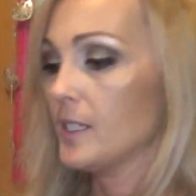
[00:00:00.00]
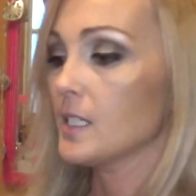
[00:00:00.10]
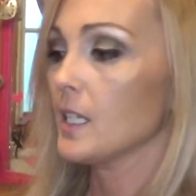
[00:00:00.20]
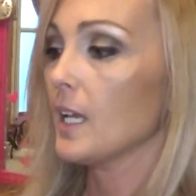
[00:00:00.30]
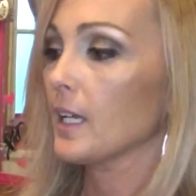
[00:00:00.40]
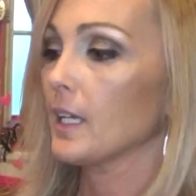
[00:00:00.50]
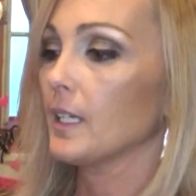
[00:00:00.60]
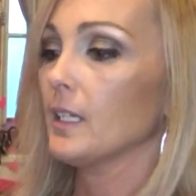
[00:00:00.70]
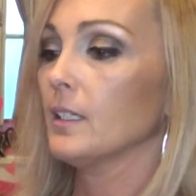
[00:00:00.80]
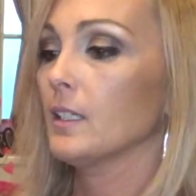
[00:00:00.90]
this
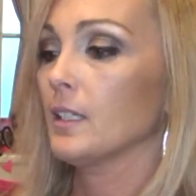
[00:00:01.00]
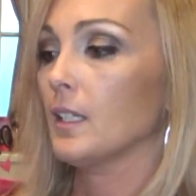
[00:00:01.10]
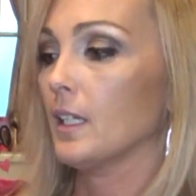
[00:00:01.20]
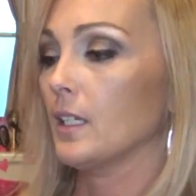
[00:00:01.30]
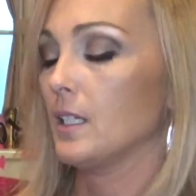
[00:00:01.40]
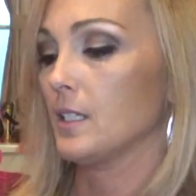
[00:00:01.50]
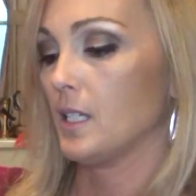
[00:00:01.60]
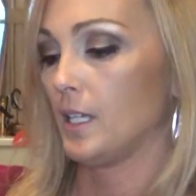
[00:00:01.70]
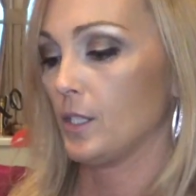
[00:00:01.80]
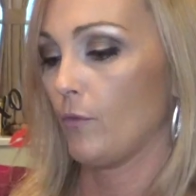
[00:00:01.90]
sign and it
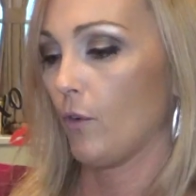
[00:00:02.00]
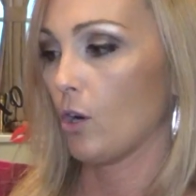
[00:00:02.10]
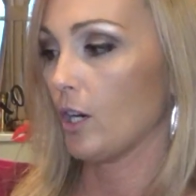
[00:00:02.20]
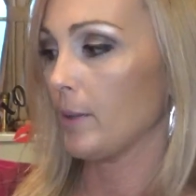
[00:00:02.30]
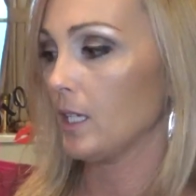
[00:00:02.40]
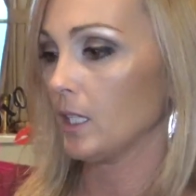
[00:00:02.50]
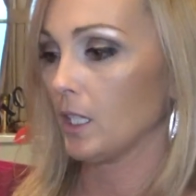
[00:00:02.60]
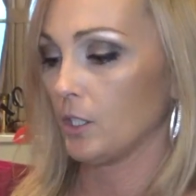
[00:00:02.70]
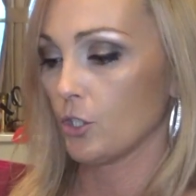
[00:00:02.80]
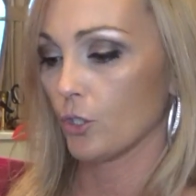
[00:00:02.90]
says farm
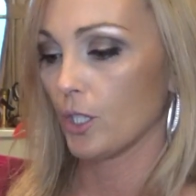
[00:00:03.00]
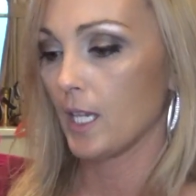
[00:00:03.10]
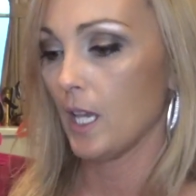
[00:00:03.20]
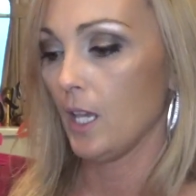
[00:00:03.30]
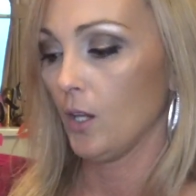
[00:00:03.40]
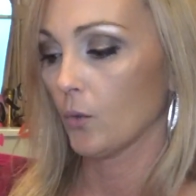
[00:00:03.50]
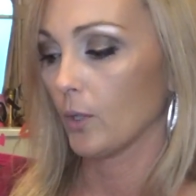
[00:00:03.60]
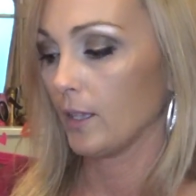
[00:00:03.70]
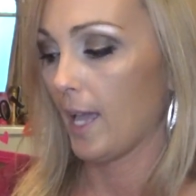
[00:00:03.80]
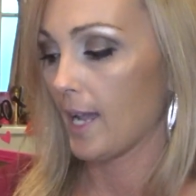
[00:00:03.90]
country
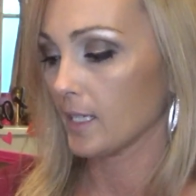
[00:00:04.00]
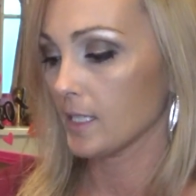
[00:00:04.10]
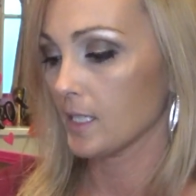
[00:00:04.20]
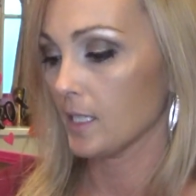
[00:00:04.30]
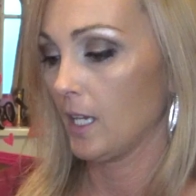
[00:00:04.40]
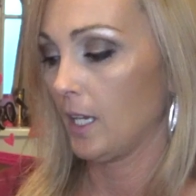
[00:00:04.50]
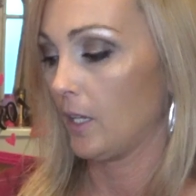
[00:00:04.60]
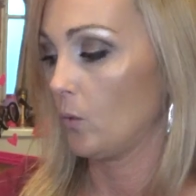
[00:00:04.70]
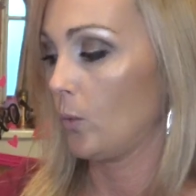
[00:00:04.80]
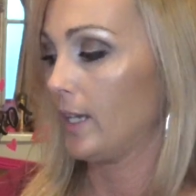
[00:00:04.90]
relax,
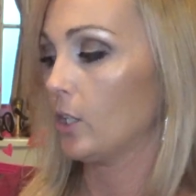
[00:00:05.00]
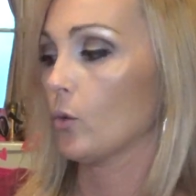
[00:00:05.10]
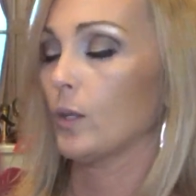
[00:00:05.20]
and wet your